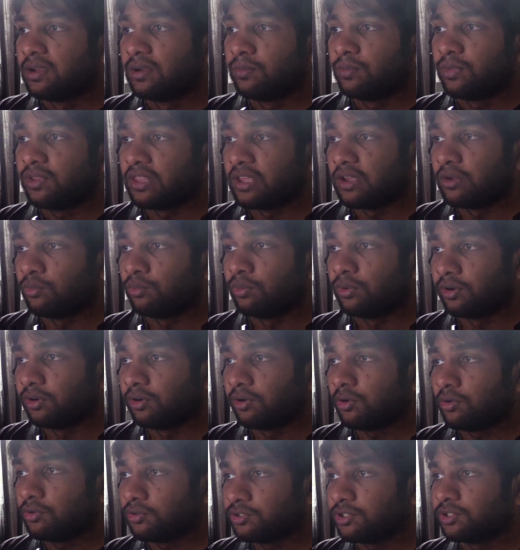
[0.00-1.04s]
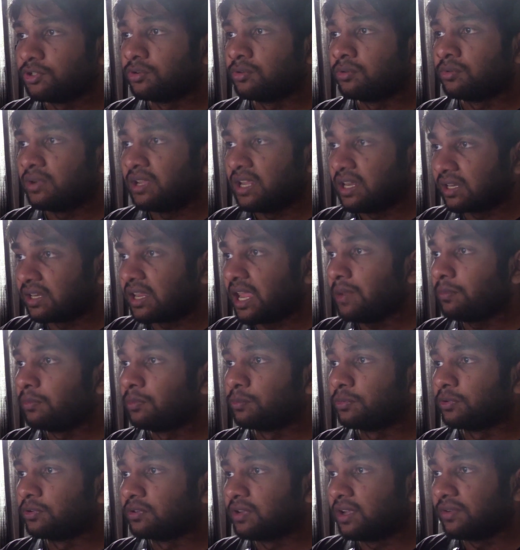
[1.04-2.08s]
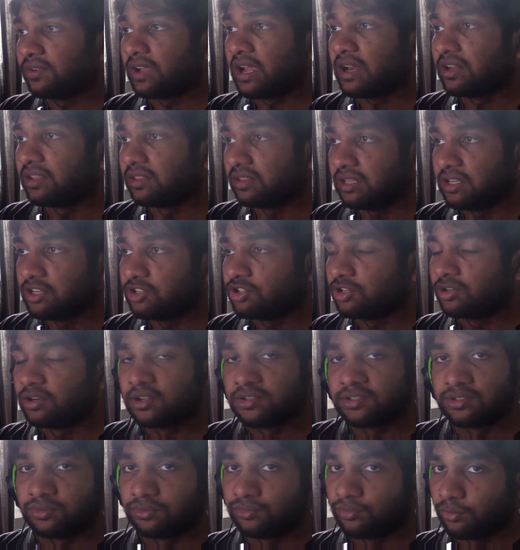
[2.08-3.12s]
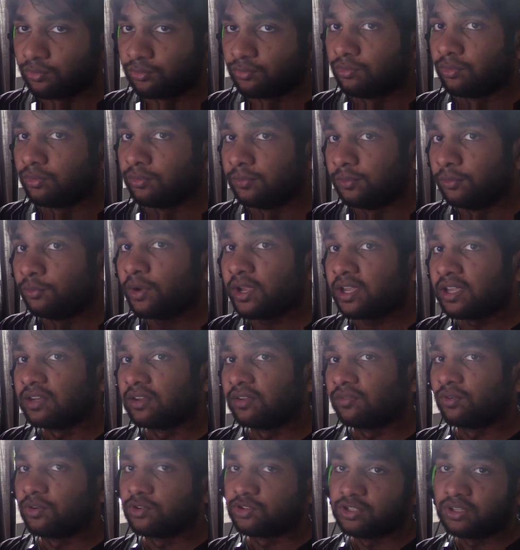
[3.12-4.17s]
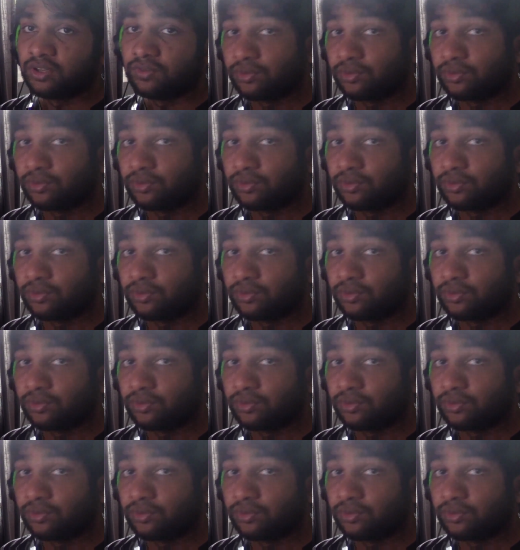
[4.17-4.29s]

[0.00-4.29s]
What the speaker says: but they were also incapable of getting the Shin Godzilla 4th Form Awakening version.